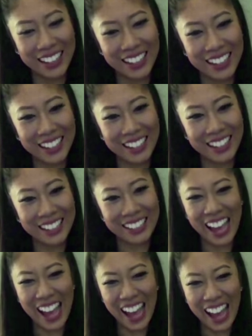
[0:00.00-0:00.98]

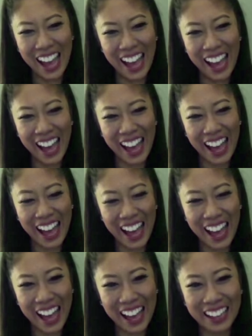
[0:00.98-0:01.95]

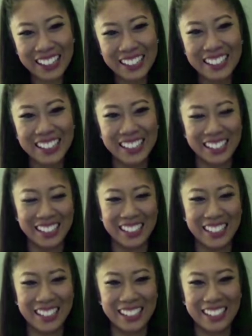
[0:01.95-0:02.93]

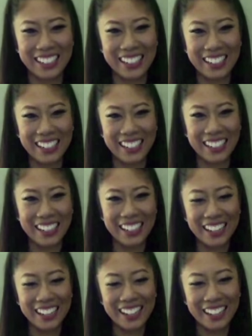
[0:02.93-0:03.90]

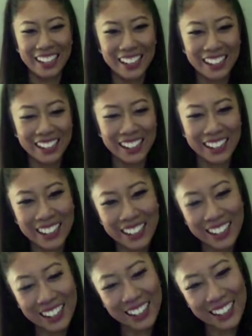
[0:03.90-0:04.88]

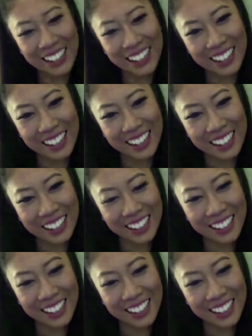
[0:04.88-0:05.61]
This person isn't speaking.